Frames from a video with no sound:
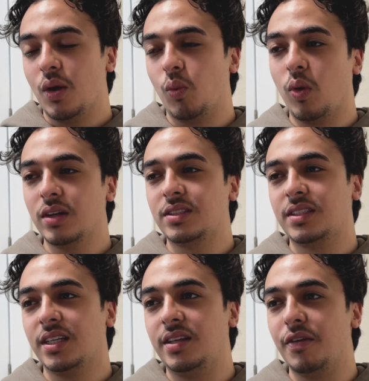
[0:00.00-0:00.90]
what's
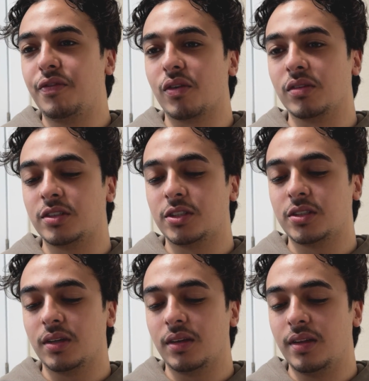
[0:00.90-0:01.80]
the
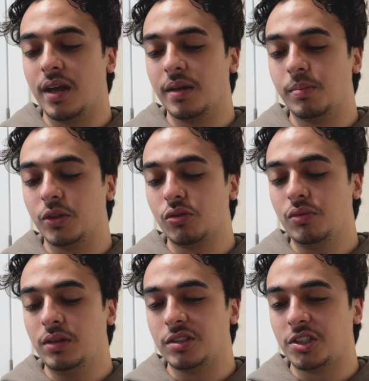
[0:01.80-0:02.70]
difference then
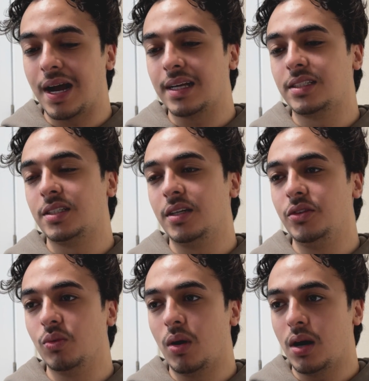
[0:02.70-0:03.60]
between ShadCN
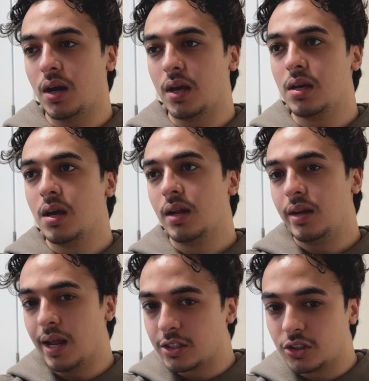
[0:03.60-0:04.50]
U I,
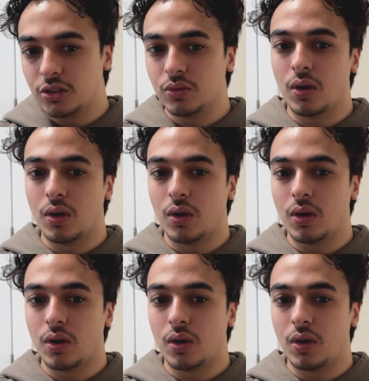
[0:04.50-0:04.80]
Next U